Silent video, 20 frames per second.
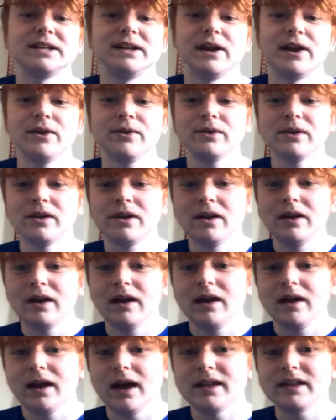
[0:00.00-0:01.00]

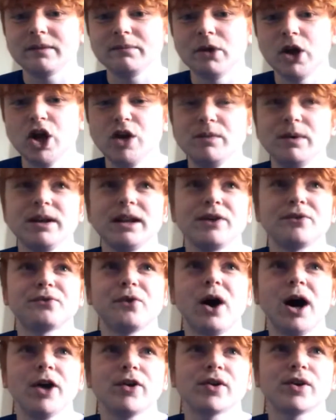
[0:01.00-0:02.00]
At the moment, they're
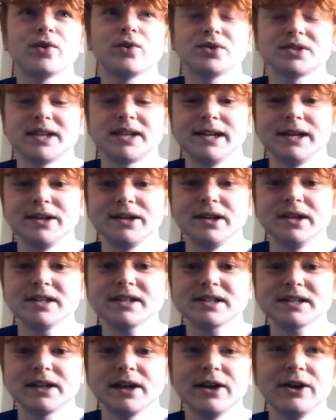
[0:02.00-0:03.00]
firing on all
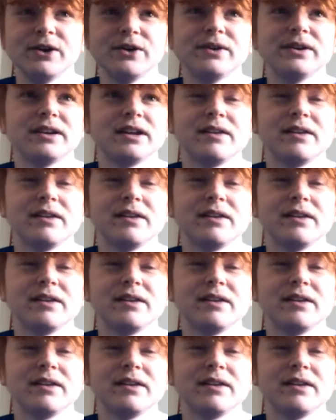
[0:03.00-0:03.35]
cylinders. So,